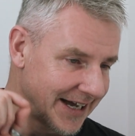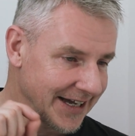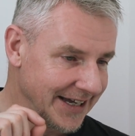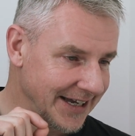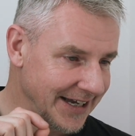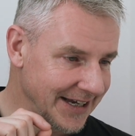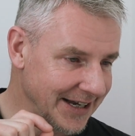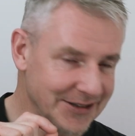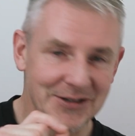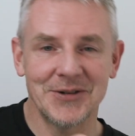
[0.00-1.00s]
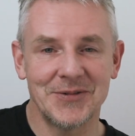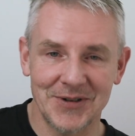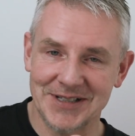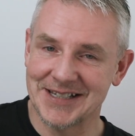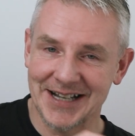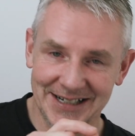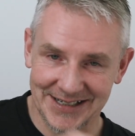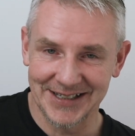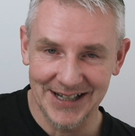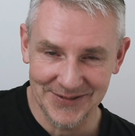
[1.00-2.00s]
I, I don't want to
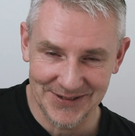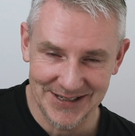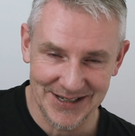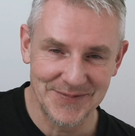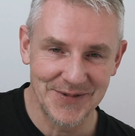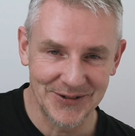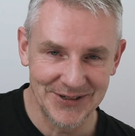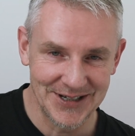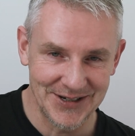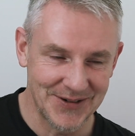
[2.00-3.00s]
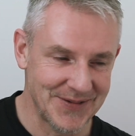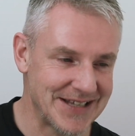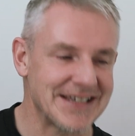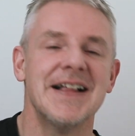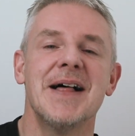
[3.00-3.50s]
argue that one down below in the comments,